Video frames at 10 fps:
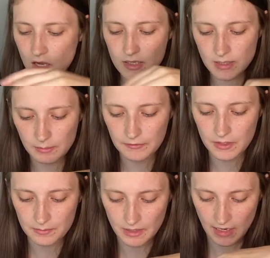Some of
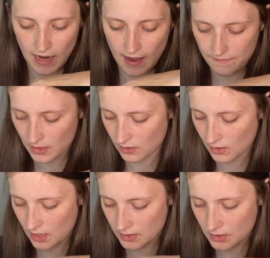them that I haven't
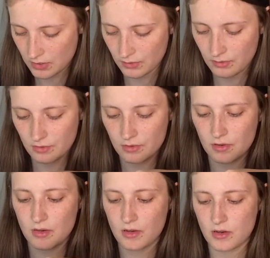gotten to
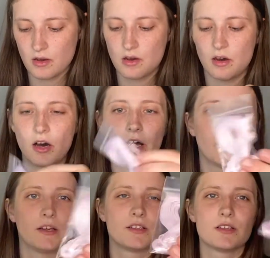
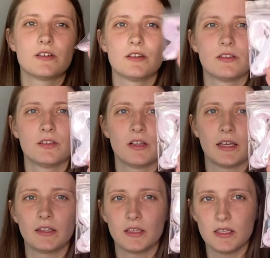are
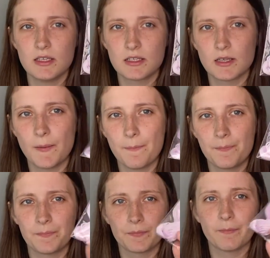like this,
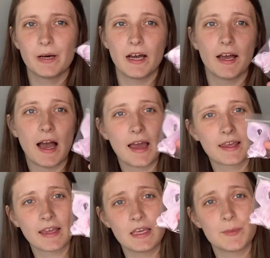but
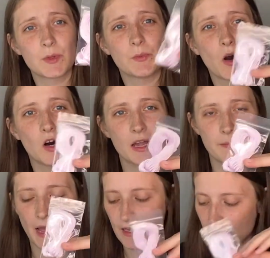I keep them all in
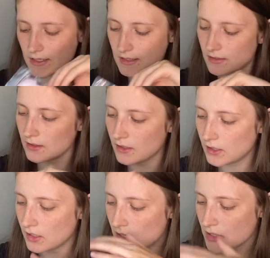baggies
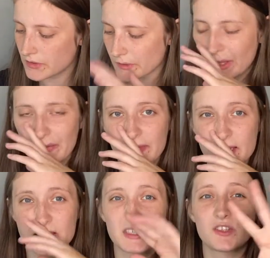so that they
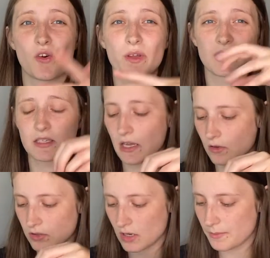just don't get
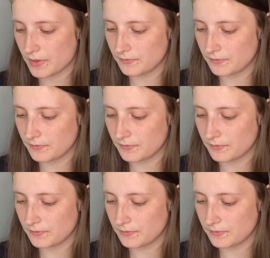tangled up.